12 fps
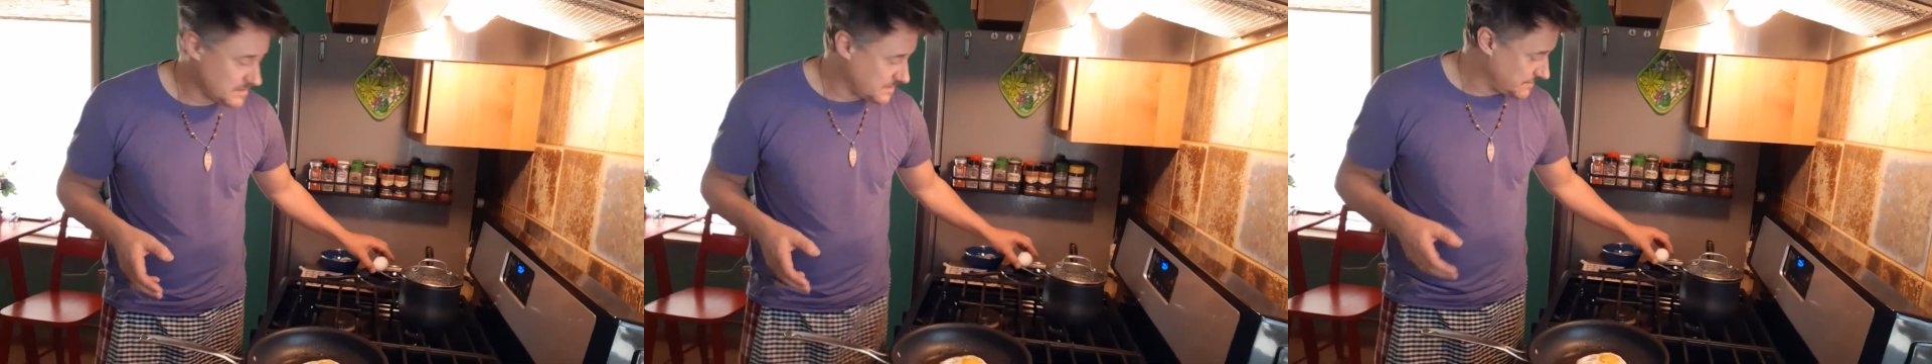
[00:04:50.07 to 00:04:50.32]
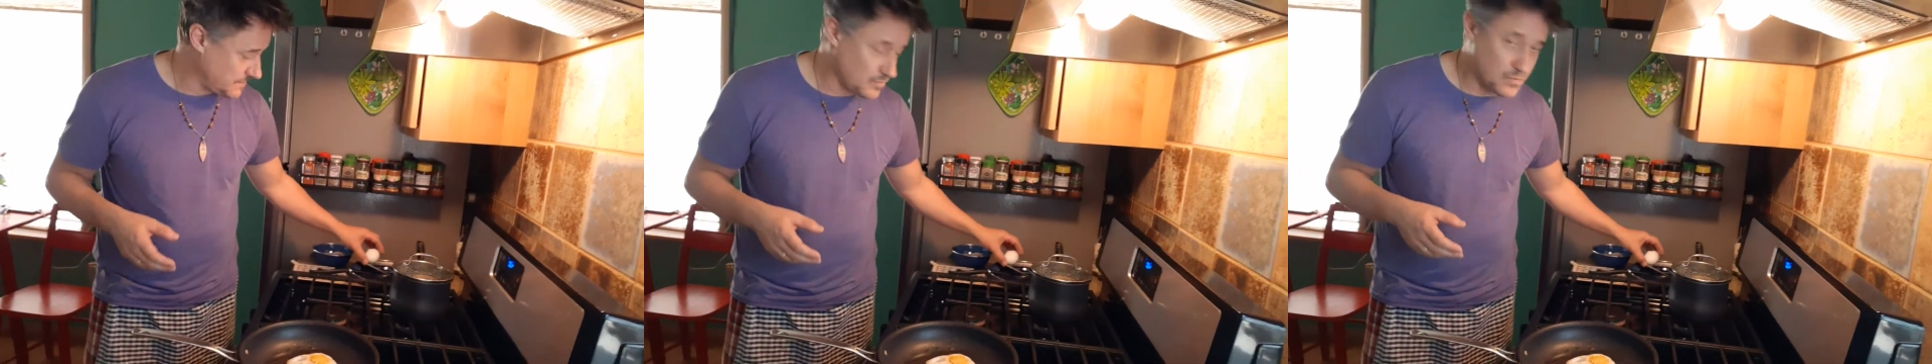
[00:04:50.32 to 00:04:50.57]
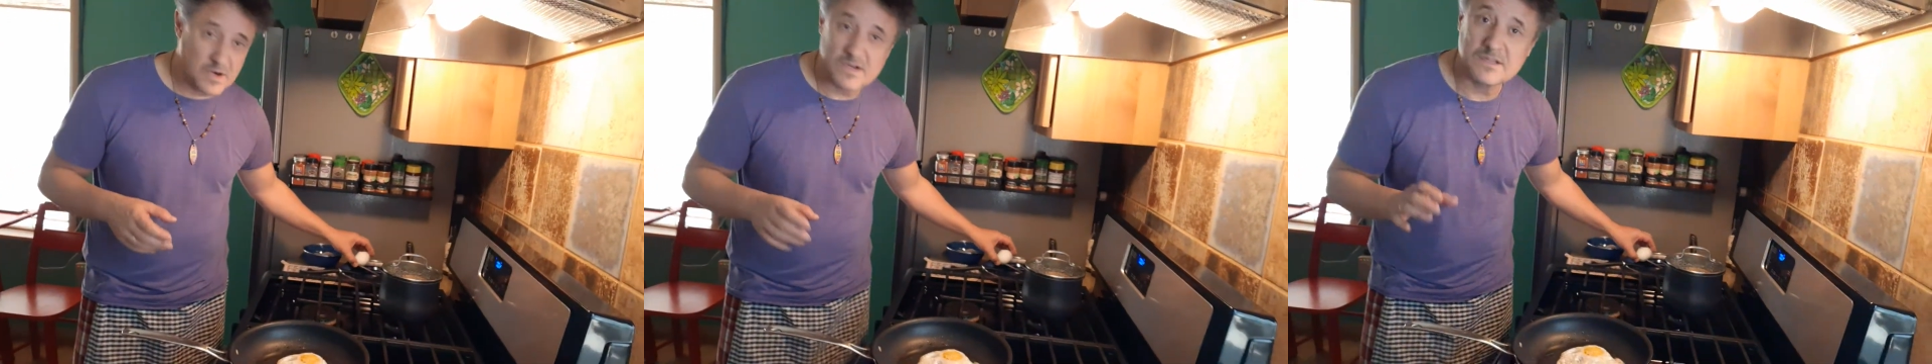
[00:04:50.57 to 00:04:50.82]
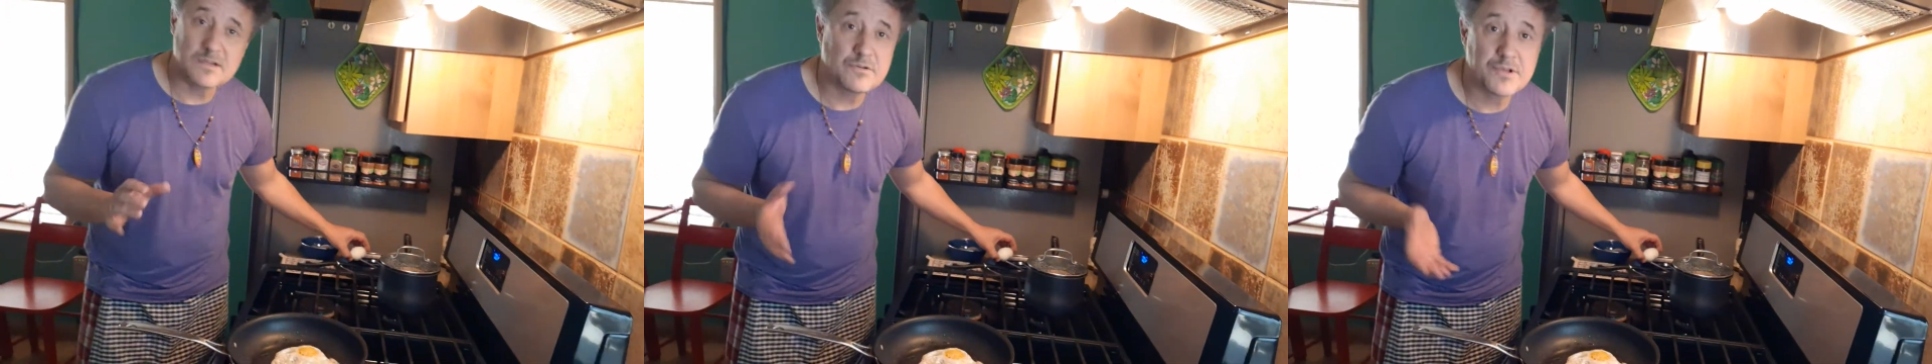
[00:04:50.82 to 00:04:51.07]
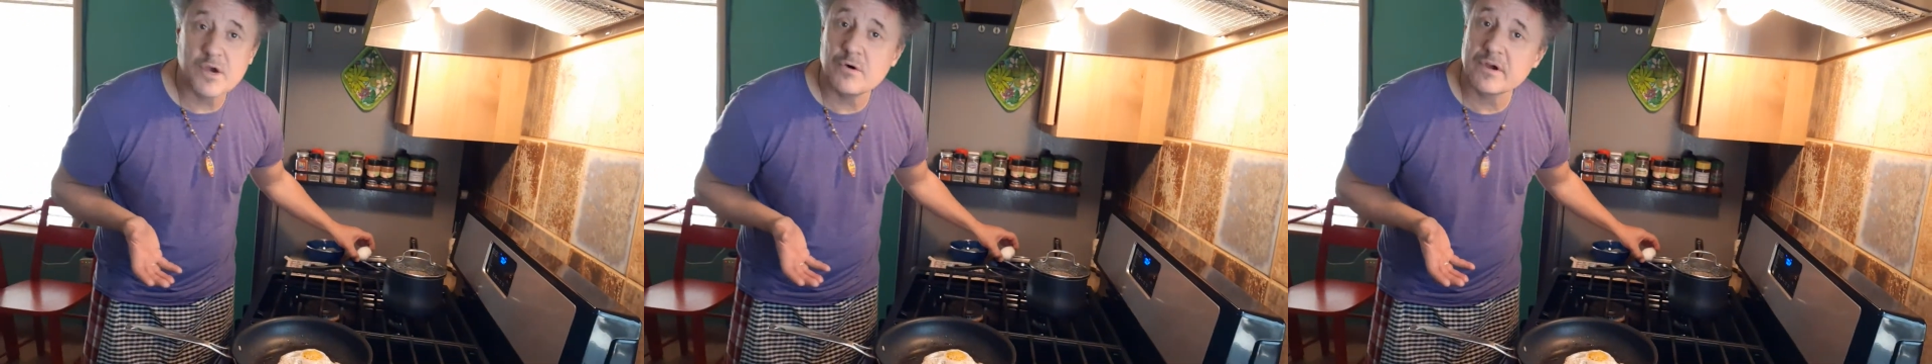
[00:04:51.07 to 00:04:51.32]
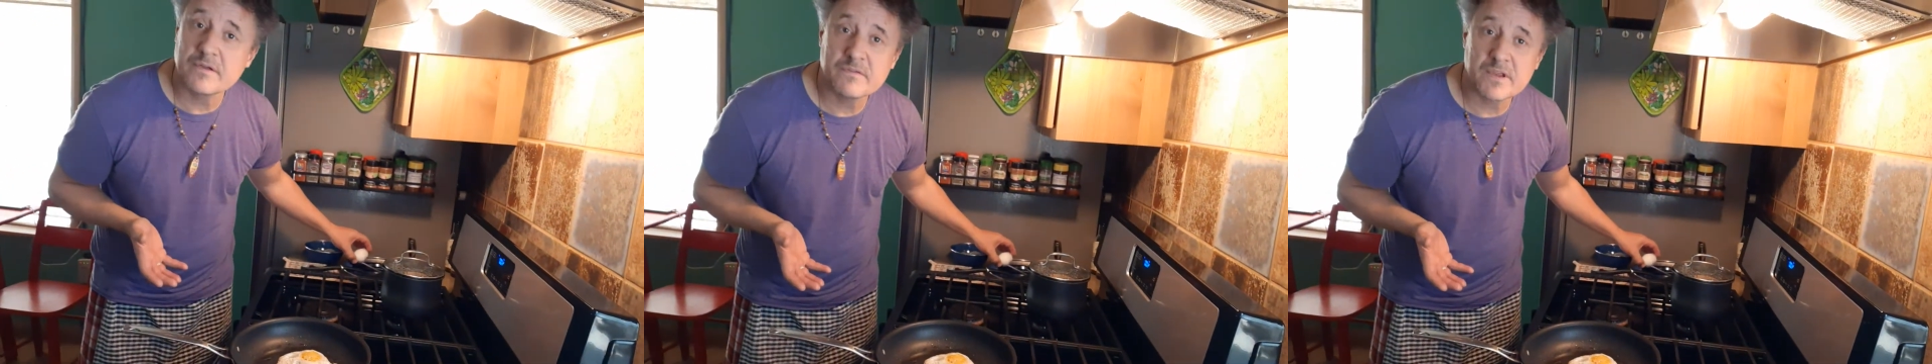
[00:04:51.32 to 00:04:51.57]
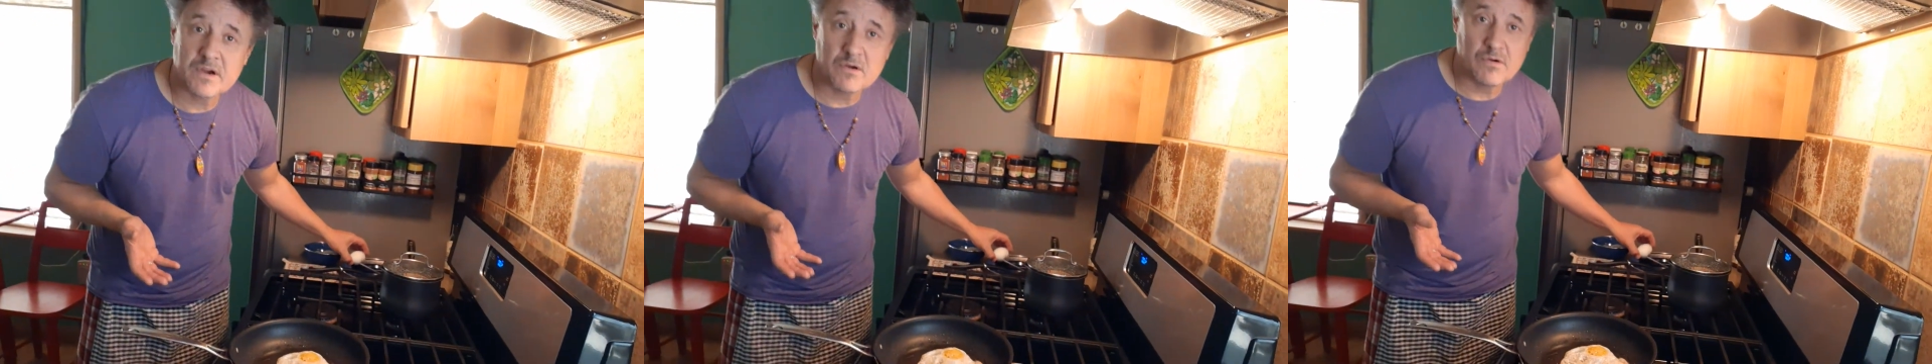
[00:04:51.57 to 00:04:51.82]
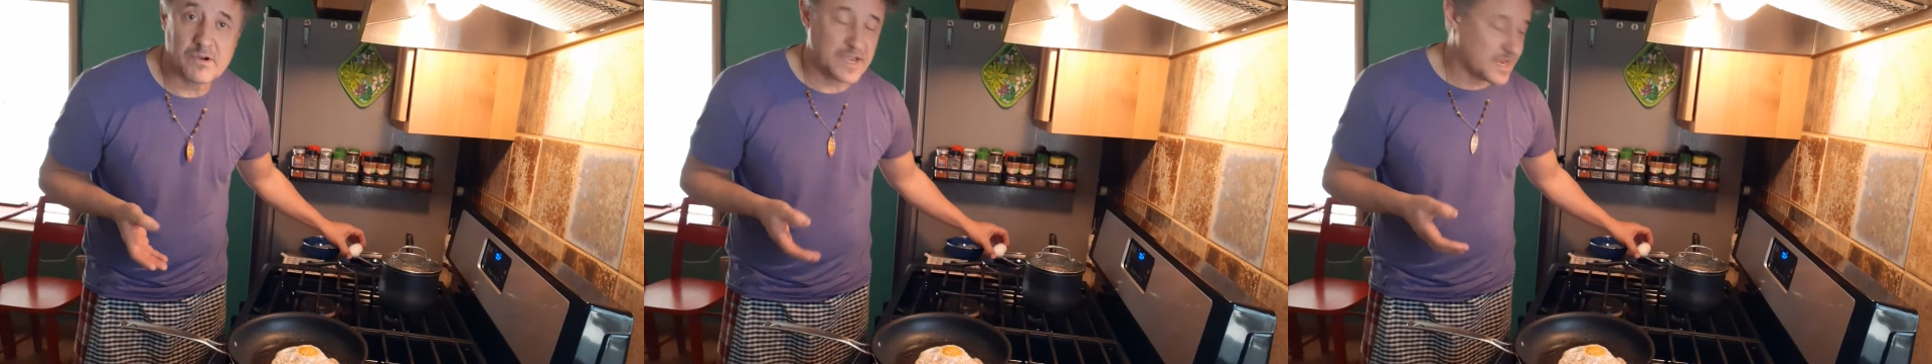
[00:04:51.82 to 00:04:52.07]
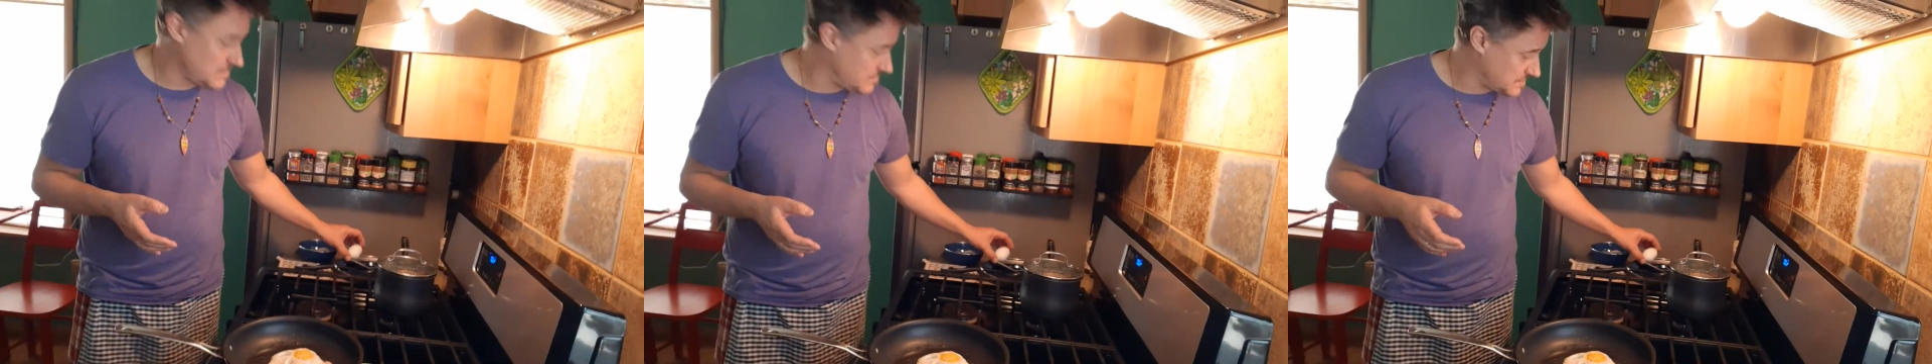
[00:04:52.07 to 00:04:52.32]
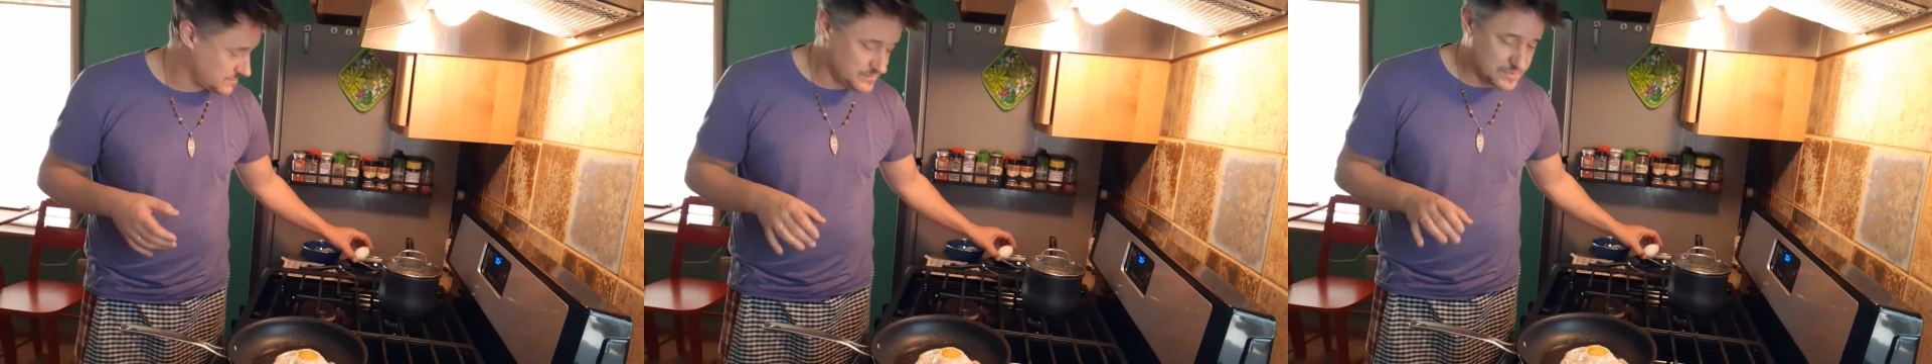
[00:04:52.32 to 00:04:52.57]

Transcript: If you want a little yolk in there, okay, but